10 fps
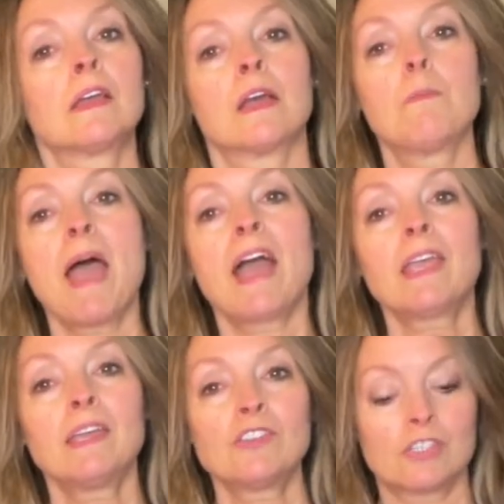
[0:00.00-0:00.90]

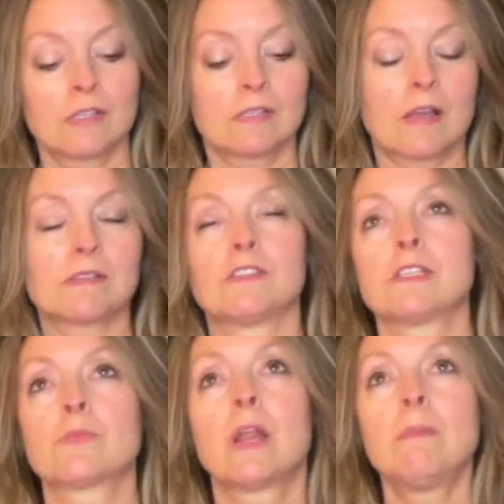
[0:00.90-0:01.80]
packaged
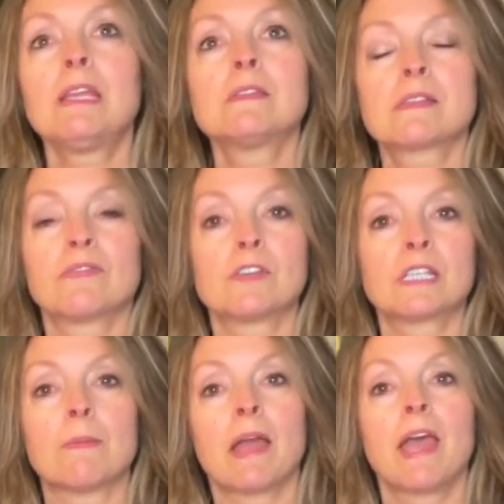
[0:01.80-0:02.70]
sausages. When I made this the first
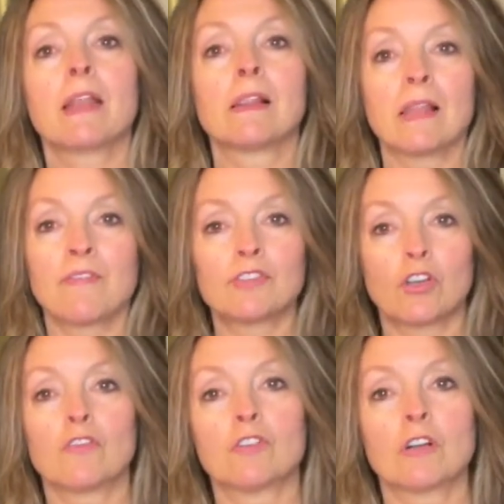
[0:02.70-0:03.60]
time, I had
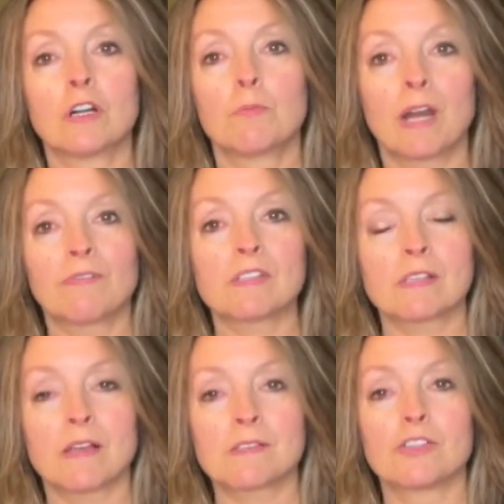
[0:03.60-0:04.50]
leftover breakfast
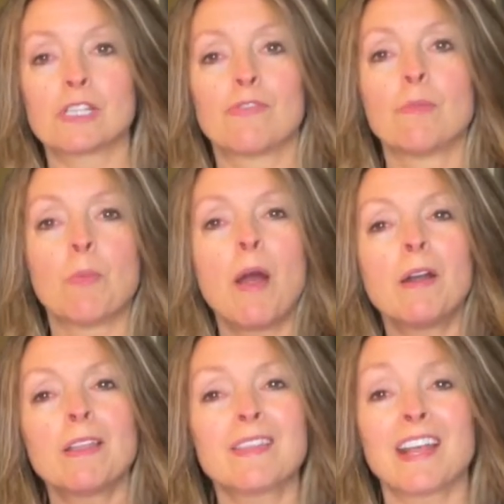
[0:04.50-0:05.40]
sausages from a
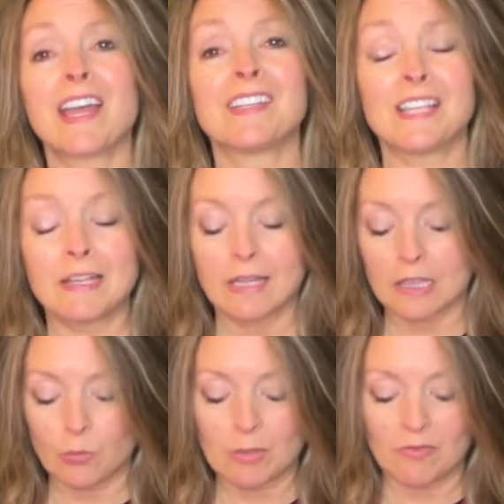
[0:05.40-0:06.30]
party that I had done like
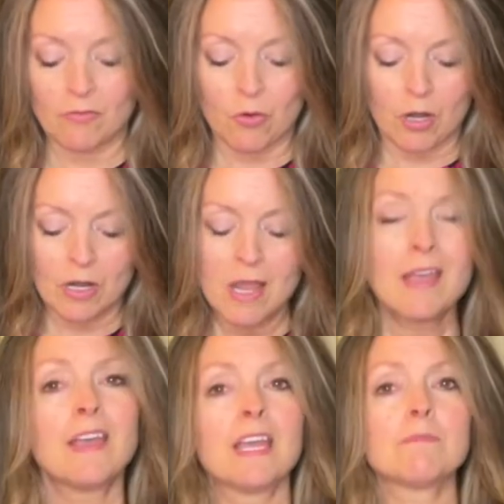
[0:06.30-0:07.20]
the week before
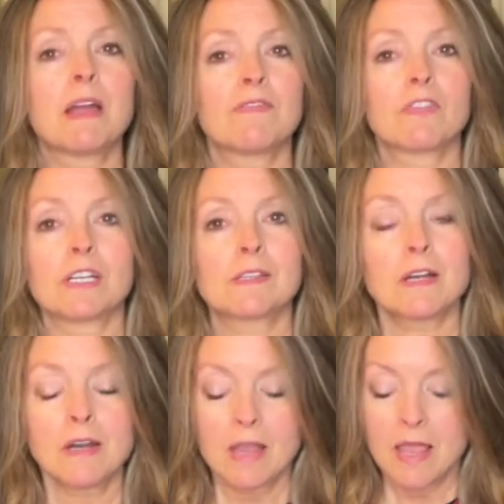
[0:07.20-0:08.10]
in my
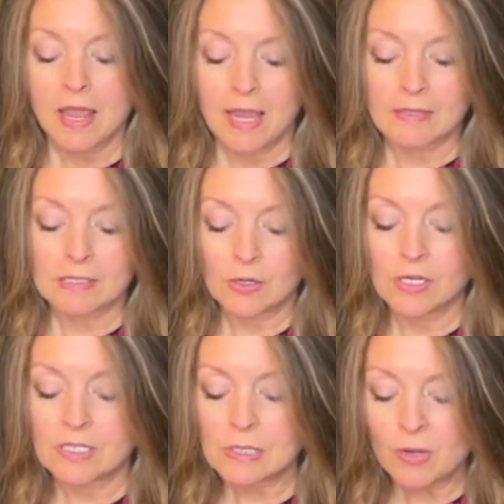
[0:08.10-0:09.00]
freezer. And so you
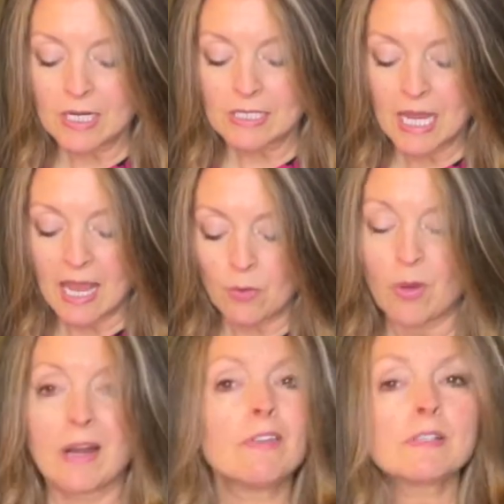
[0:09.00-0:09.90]
just want to take
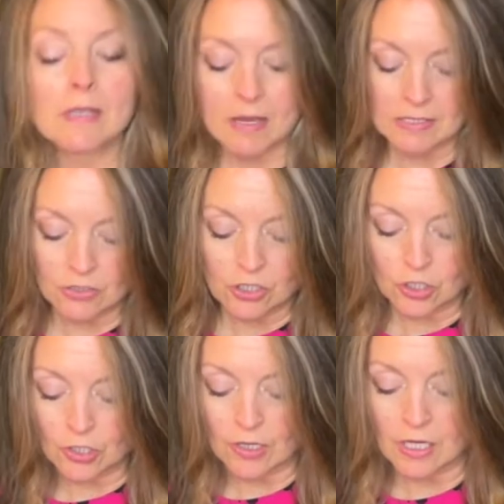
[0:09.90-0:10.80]
whatever sausages
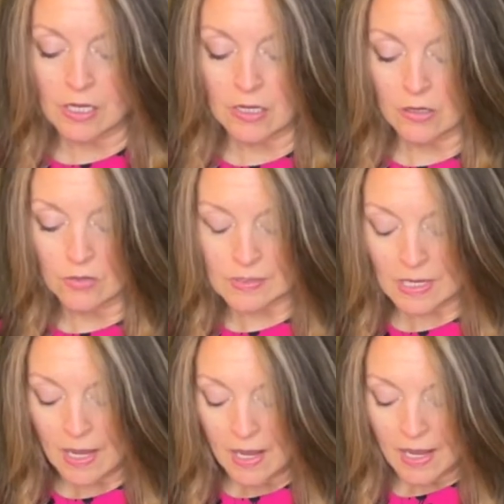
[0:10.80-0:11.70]
you're going to use
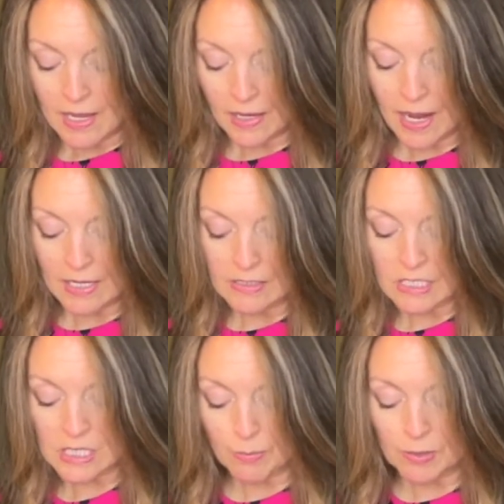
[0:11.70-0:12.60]
and kind of
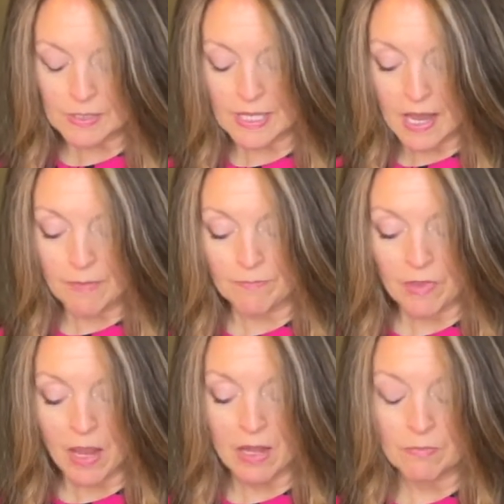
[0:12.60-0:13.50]
disperse them
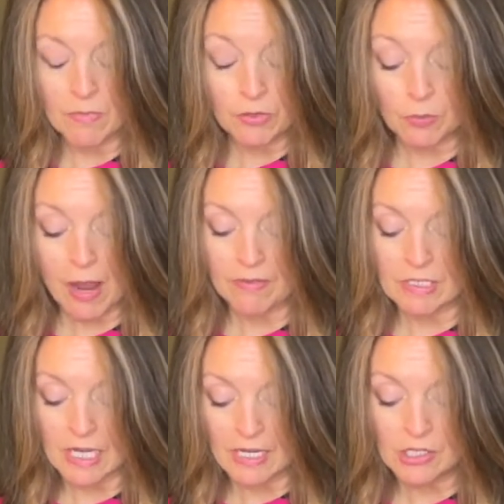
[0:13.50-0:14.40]
throughout the
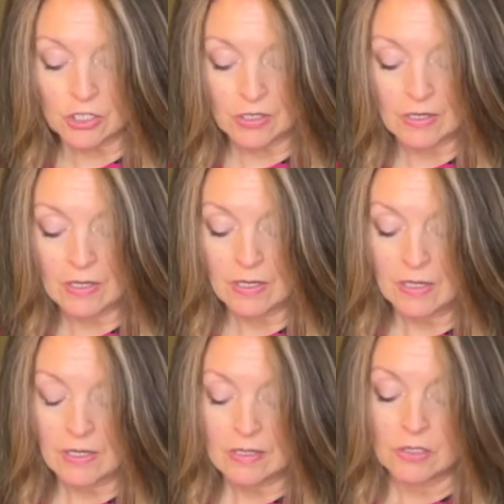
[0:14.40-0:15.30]
dish.
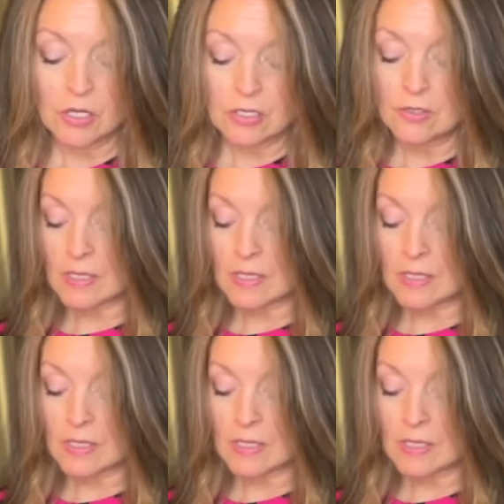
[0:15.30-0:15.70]
You can use